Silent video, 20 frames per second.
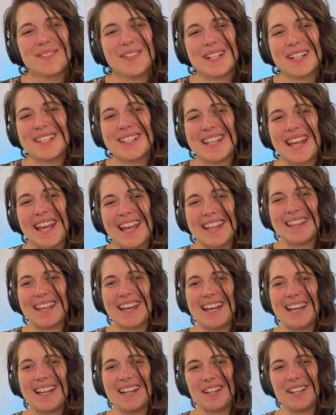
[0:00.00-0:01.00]
want to say
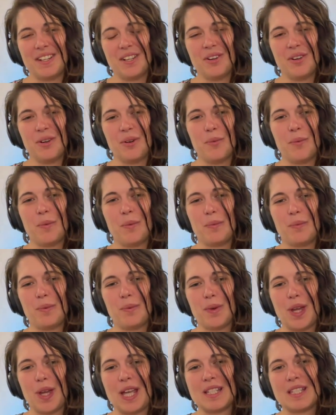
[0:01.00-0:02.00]
that you know,
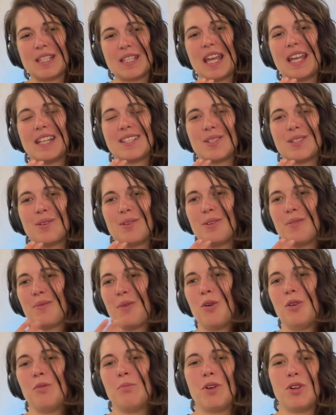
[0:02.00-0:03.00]
it's it's sort of
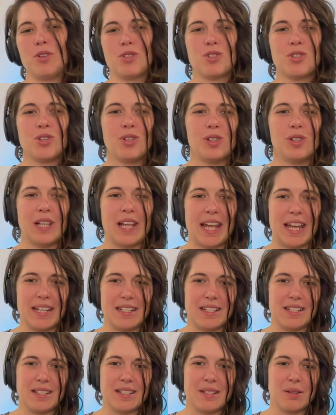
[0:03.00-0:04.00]
almost too
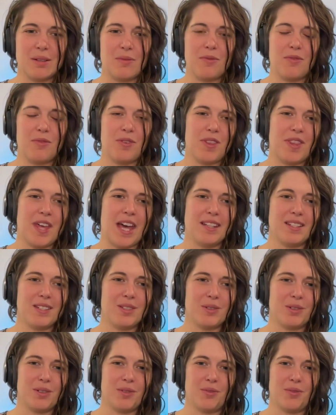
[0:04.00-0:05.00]
late to for that
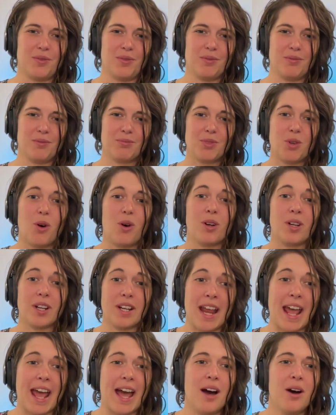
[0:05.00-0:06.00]
sort of talk
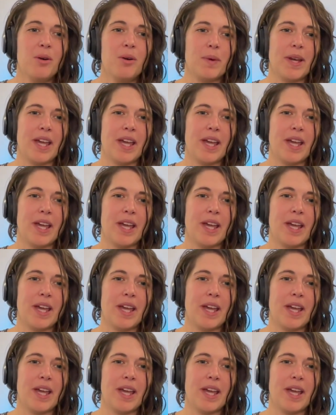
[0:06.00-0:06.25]
now.